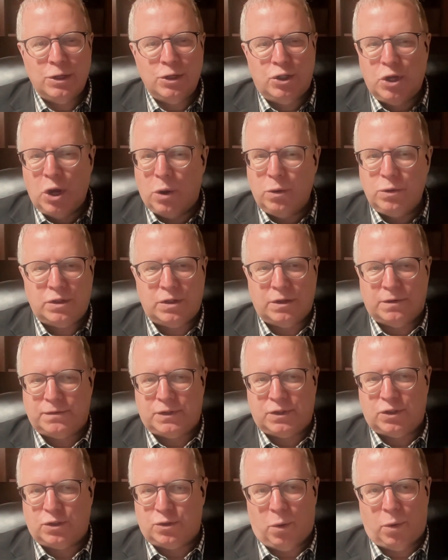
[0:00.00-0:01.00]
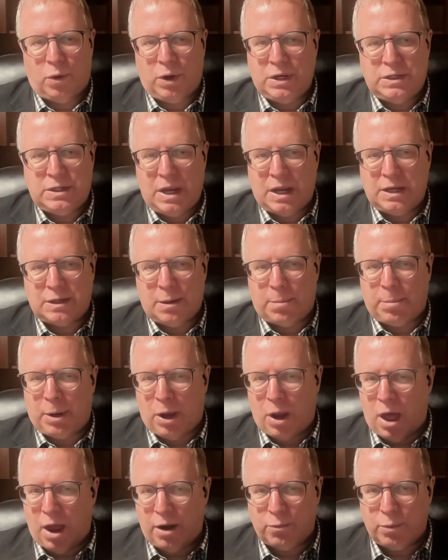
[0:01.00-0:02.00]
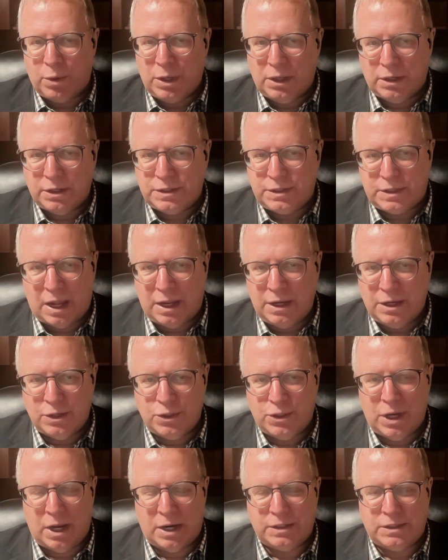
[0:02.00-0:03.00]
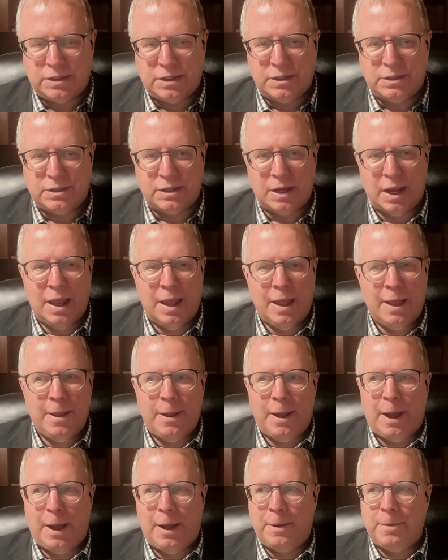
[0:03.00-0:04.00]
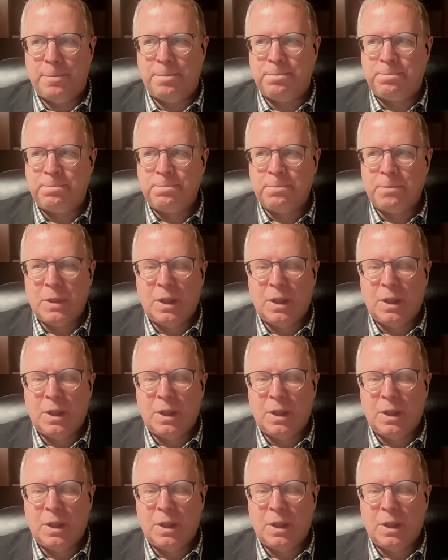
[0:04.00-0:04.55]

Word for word: Joseph's story takes up a lot of real estate in Genesis. Um,